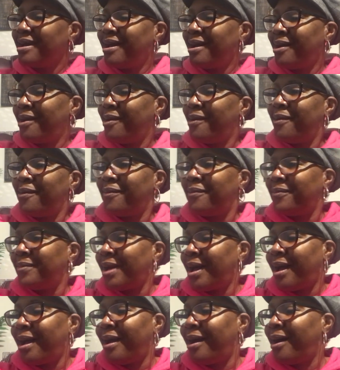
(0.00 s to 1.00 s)
Um,
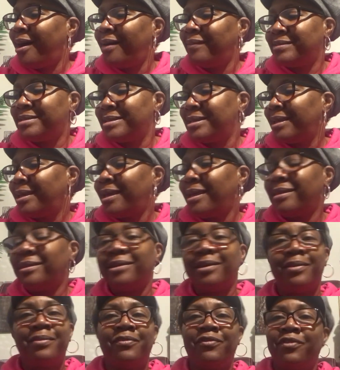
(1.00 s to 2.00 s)
I often get
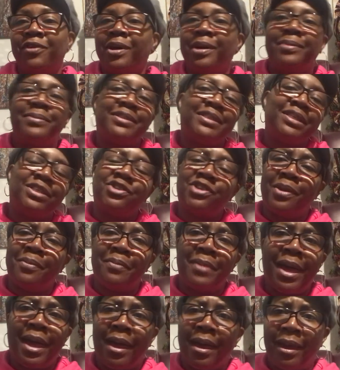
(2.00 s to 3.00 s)
them from TJ
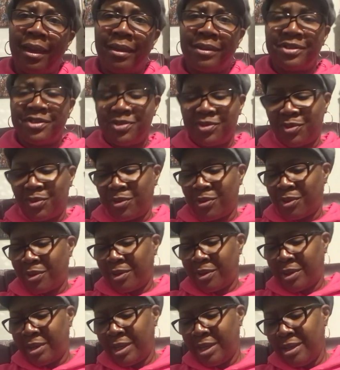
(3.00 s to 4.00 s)
Maxx
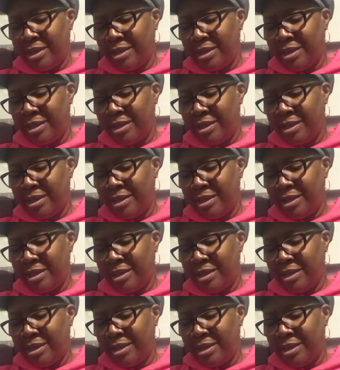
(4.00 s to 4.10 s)
or